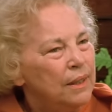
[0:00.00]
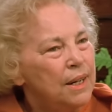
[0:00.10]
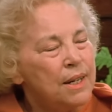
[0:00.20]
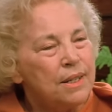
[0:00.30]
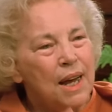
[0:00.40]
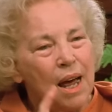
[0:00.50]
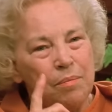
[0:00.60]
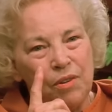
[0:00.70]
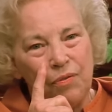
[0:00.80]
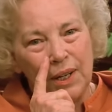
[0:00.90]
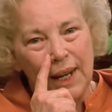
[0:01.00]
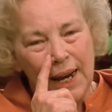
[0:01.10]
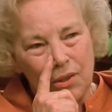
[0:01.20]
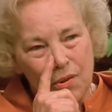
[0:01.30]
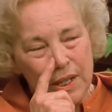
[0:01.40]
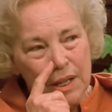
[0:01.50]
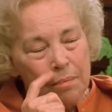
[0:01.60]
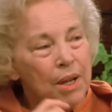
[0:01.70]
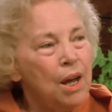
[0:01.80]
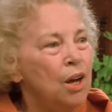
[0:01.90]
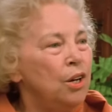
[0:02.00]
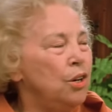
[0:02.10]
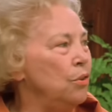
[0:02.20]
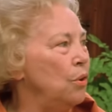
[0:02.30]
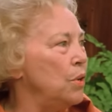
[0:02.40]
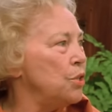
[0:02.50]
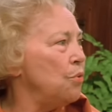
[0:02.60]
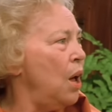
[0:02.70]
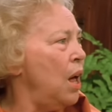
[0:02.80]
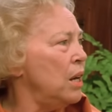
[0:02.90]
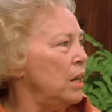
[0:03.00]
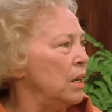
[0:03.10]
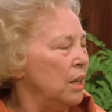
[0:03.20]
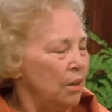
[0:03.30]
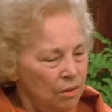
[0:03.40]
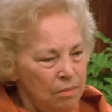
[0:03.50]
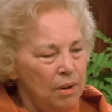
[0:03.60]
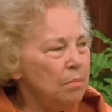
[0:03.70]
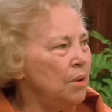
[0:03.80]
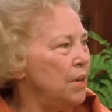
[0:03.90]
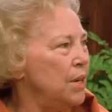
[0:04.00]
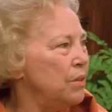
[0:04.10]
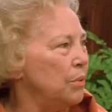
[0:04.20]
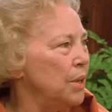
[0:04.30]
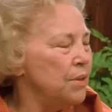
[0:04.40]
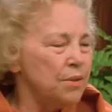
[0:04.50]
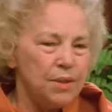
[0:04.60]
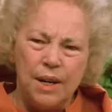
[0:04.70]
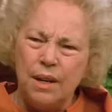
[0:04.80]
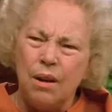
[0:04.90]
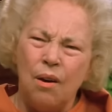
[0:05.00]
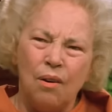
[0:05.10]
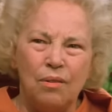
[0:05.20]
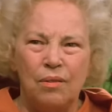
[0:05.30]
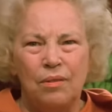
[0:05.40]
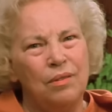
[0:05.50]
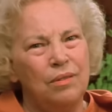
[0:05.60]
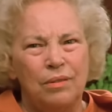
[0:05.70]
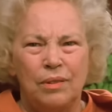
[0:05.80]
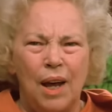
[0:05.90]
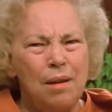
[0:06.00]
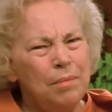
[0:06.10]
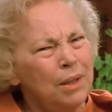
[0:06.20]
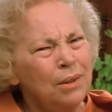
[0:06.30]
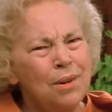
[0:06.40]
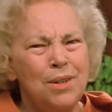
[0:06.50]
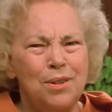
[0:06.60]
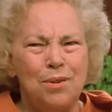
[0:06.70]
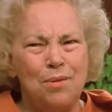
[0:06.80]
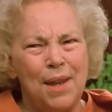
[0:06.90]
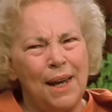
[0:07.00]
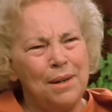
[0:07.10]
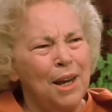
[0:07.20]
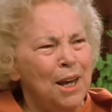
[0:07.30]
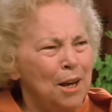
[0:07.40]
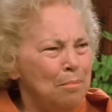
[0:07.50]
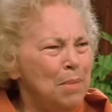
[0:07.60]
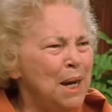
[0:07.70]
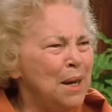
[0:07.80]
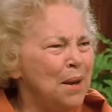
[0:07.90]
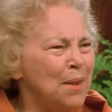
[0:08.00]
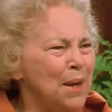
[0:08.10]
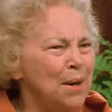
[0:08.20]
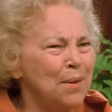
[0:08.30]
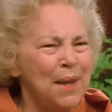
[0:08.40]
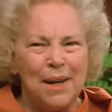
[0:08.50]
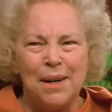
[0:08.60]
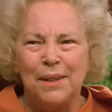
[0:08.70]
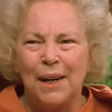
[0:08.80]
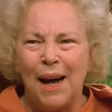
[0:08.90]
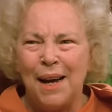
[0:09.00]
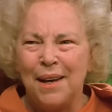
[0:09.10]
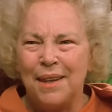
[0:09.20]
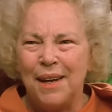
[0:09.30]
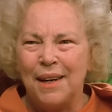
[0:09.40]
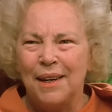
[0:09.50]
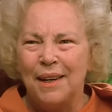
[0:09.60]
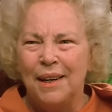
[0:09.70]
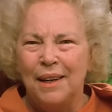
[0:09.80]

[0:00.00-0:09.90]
The next time you feel like doing something you know is wrong, remember these words and say, no, I'm not going to do that mean thing or that unkind thing.